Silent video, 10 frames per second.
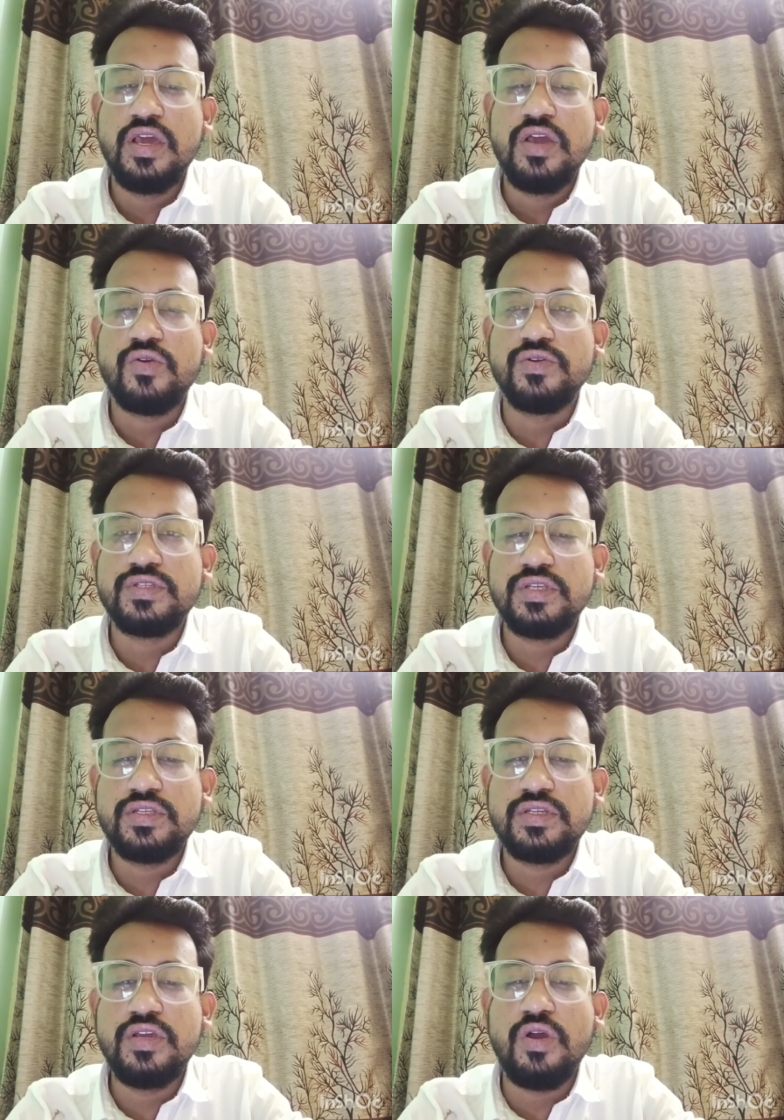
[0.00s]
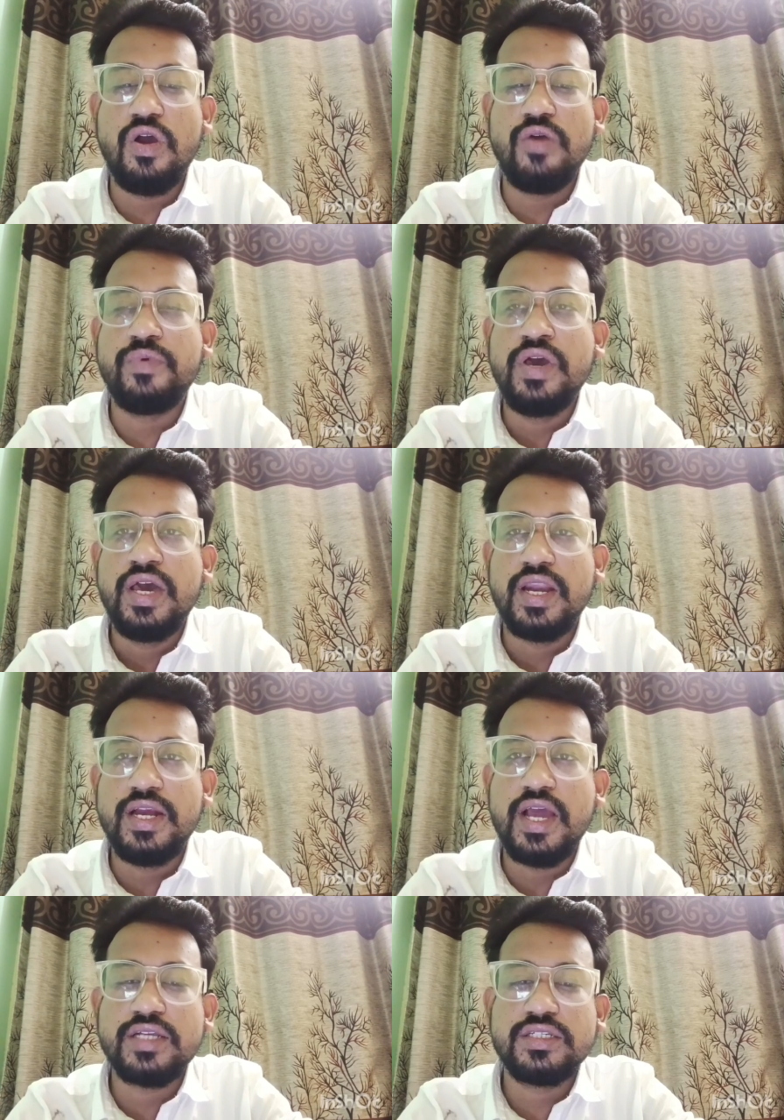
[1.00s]
consisting of
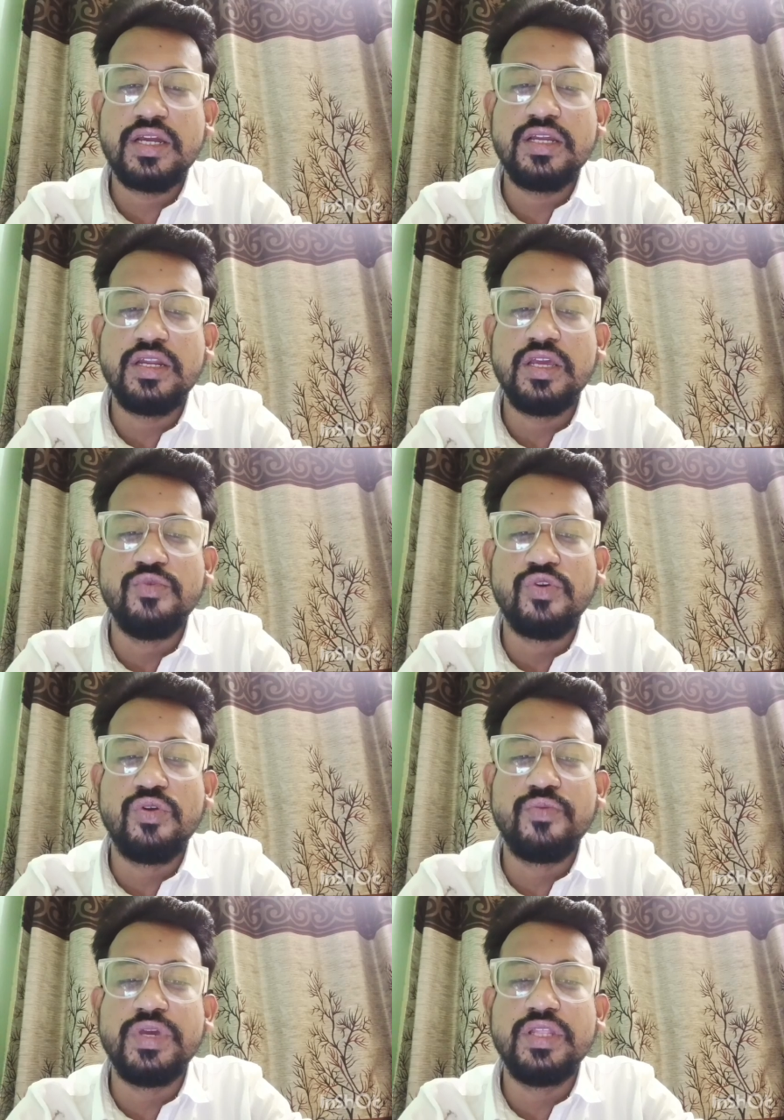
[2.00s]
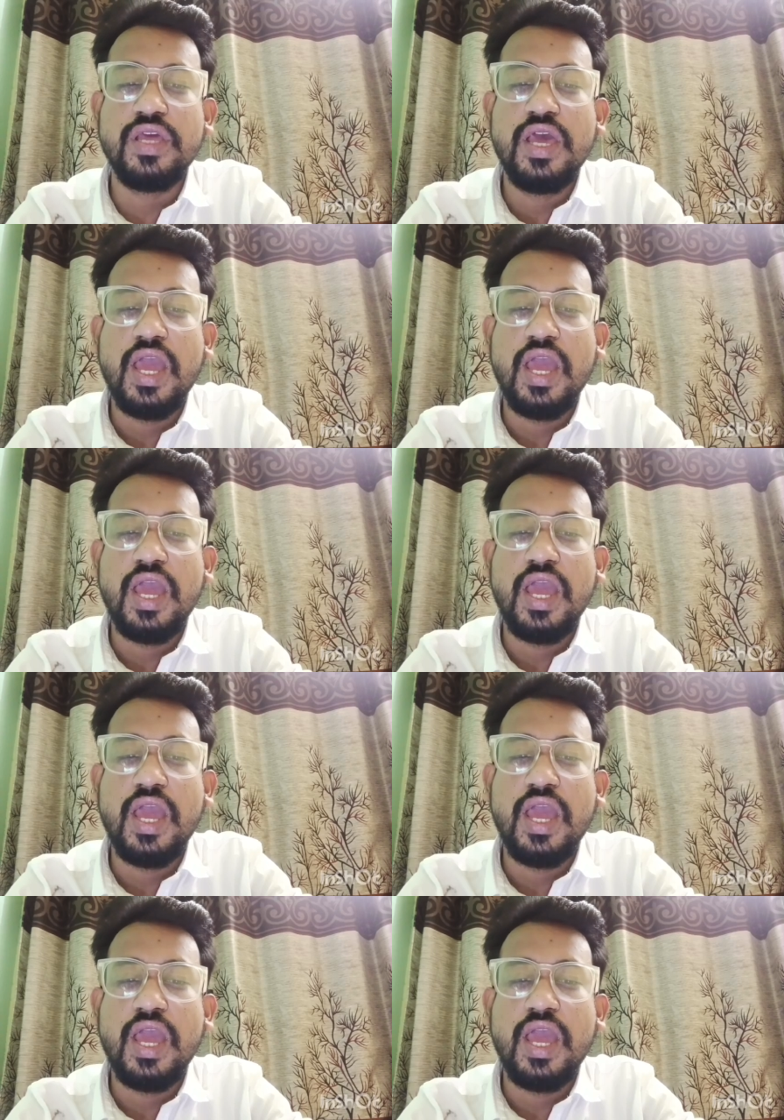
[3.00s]
reduction in hemoglobin